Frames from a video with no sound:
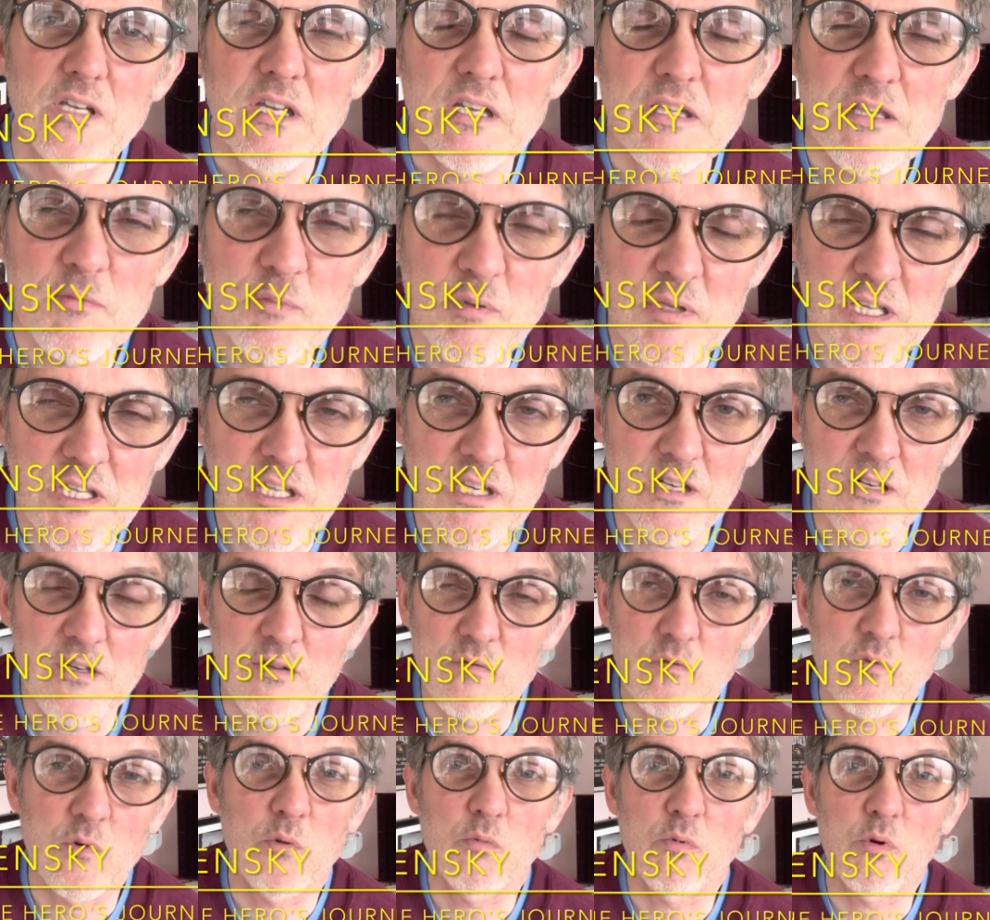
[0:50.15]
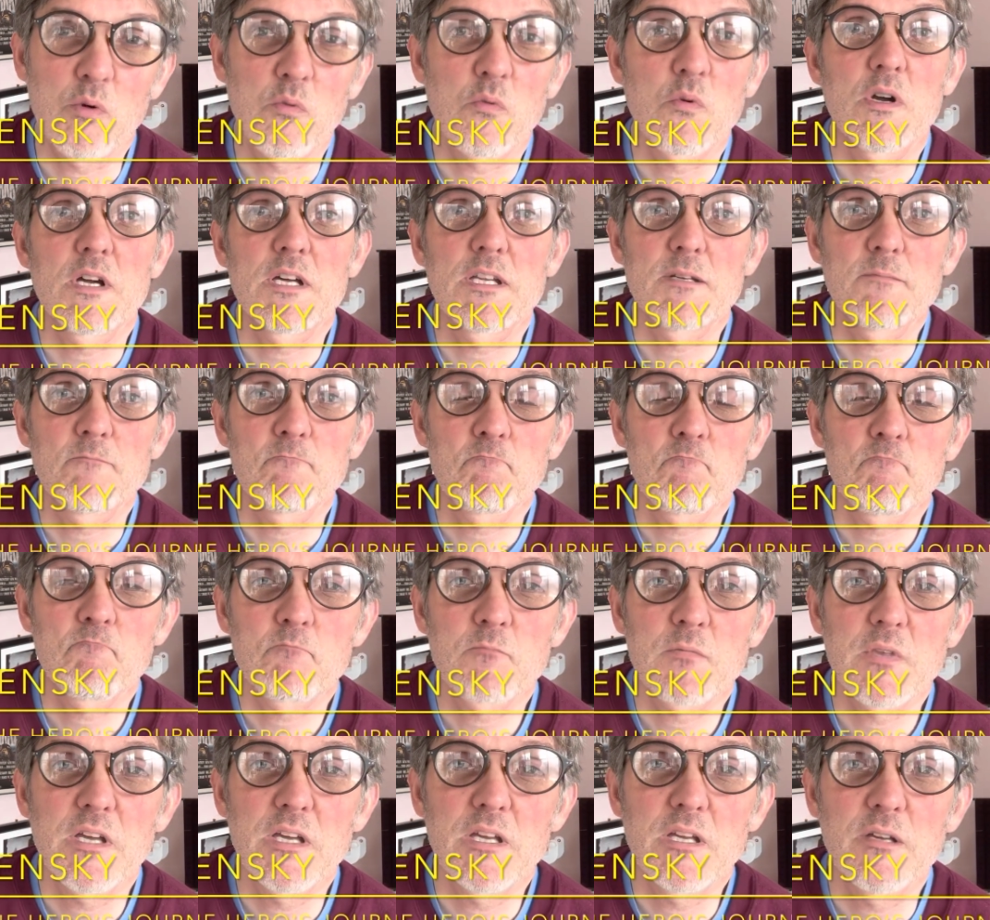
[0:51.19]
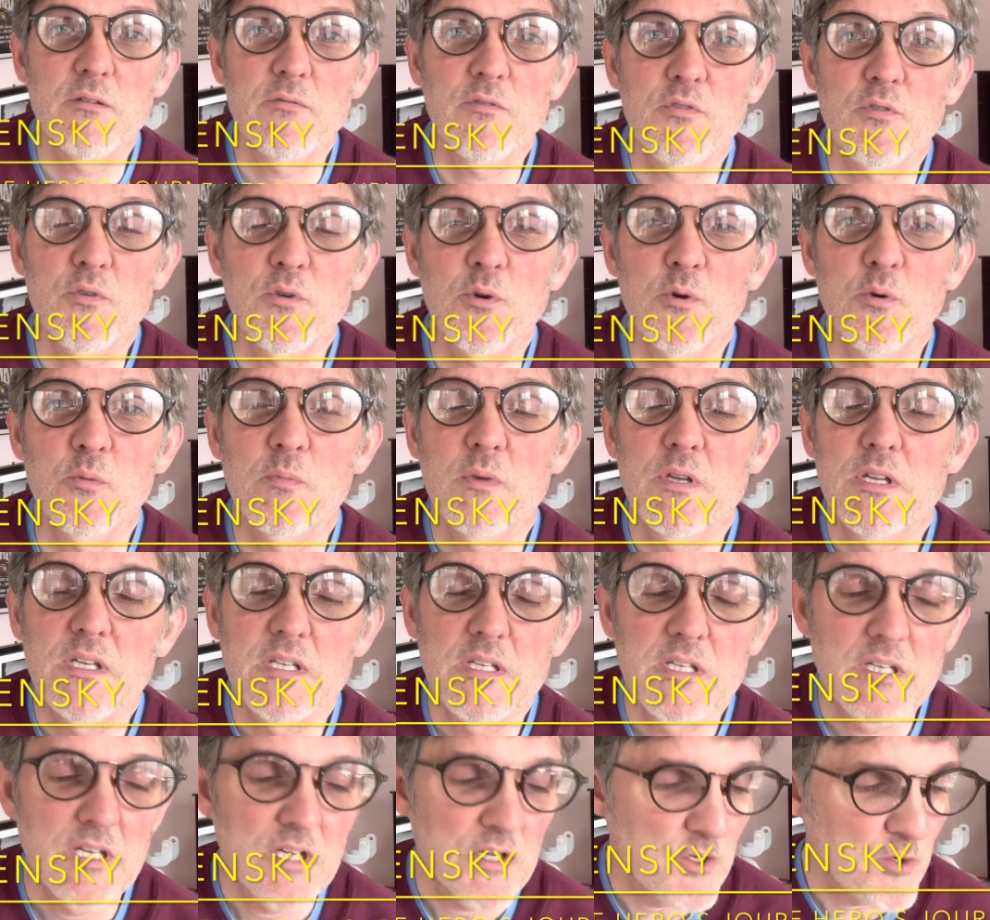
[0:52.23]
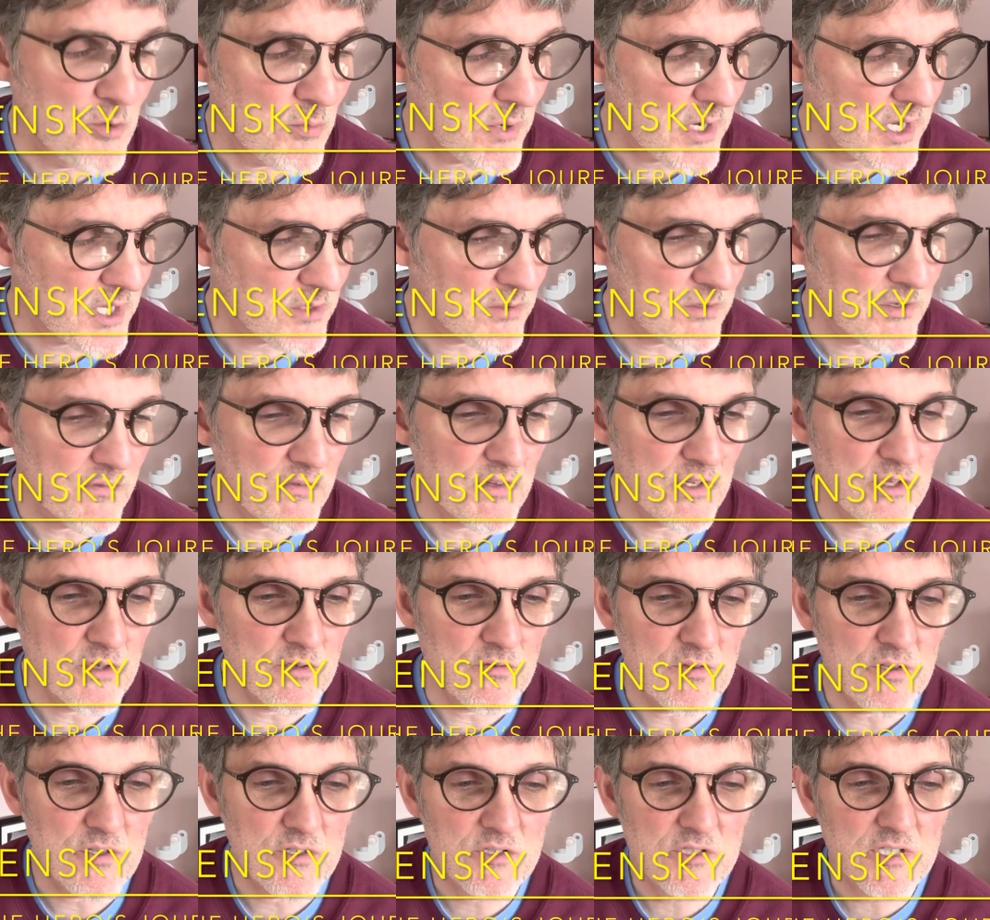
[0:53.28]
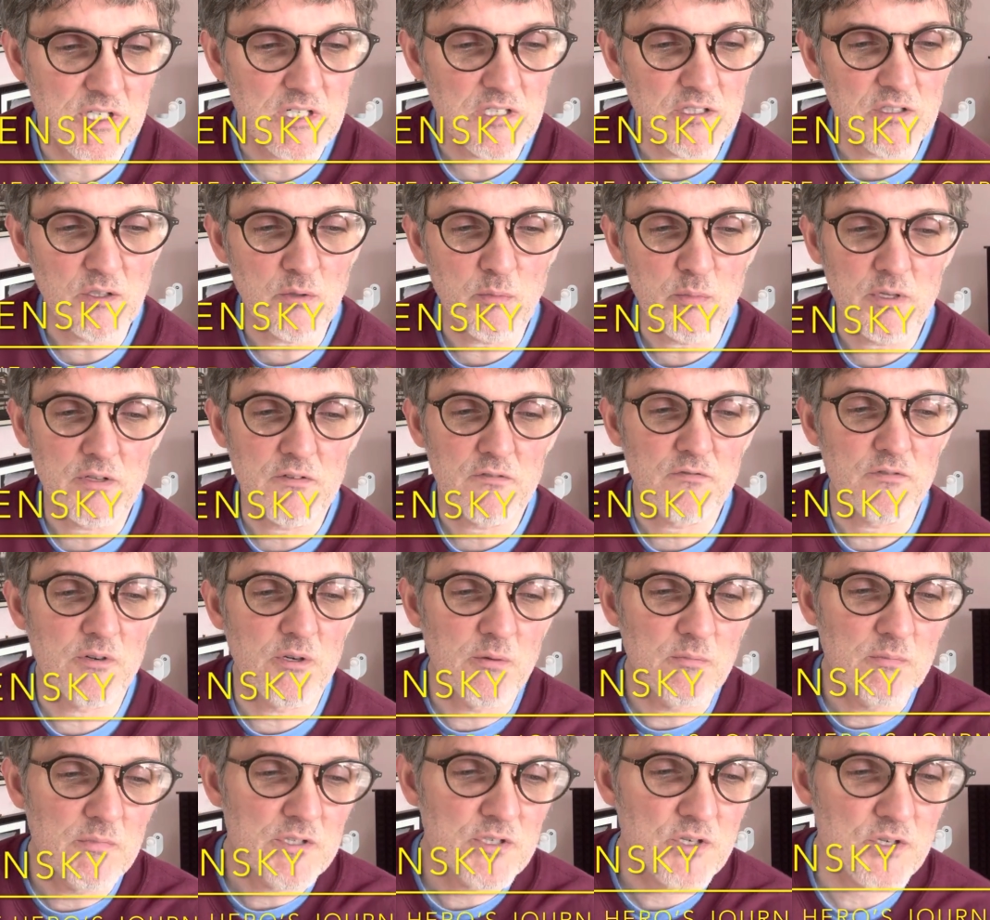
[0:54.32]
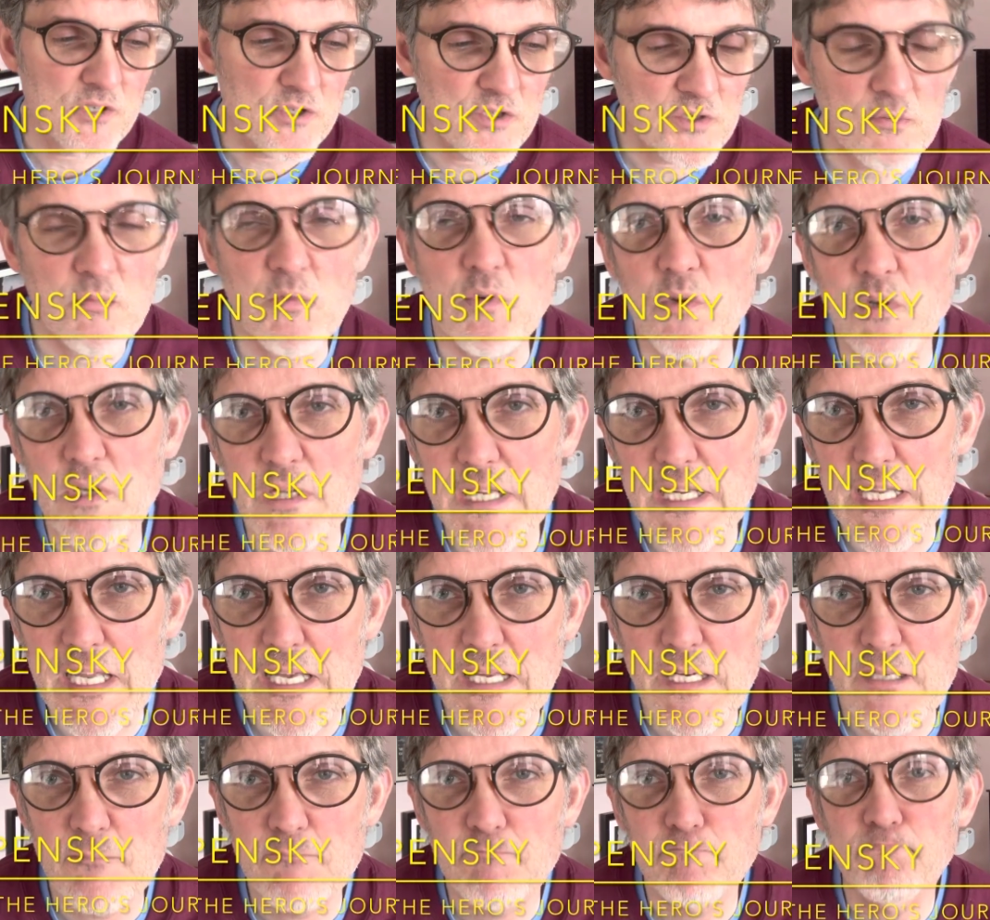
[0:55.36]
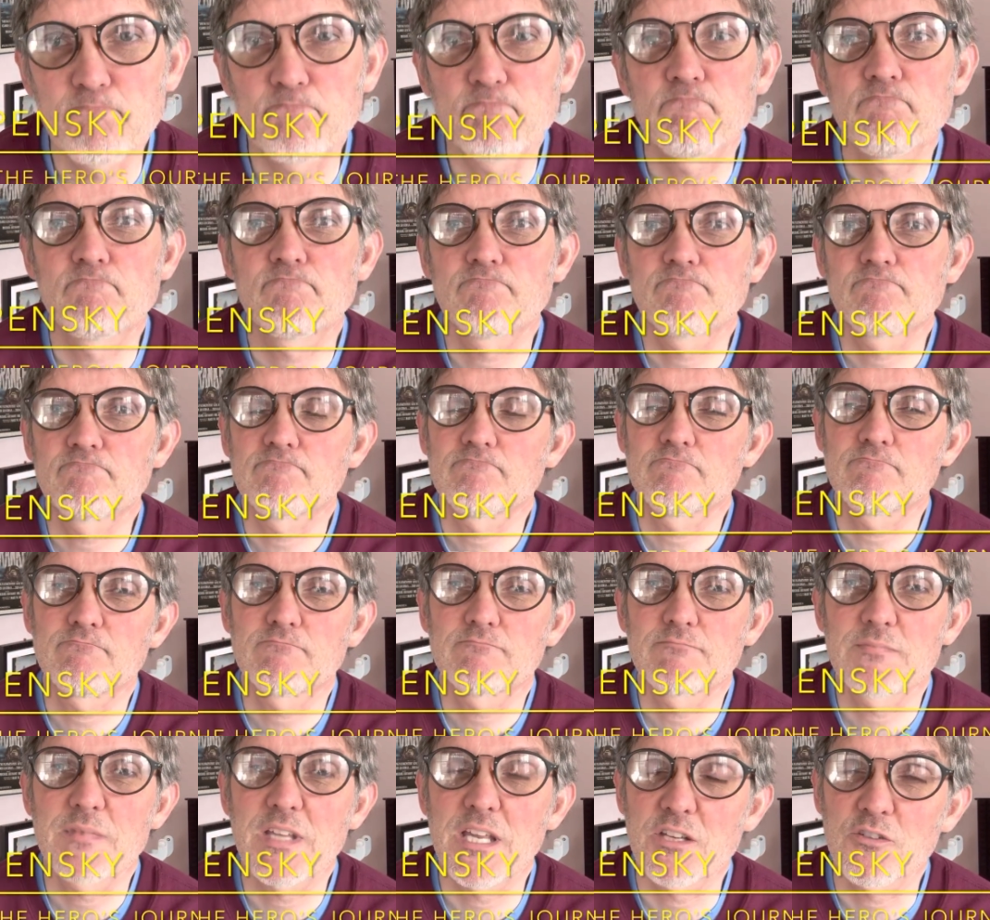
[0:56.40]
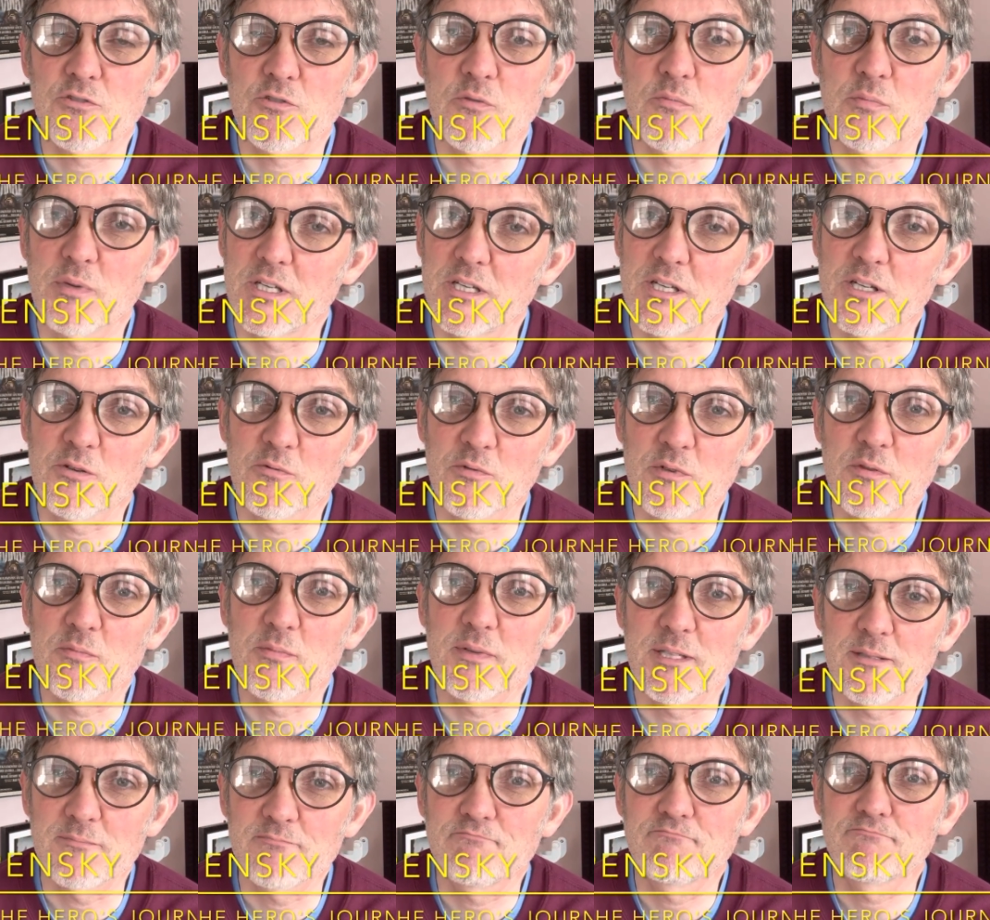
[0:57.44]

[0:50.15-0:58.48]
at the beginning of World War I through a New Model of the Universe and a little bit from Tertium Organum. Thanks for being here with me.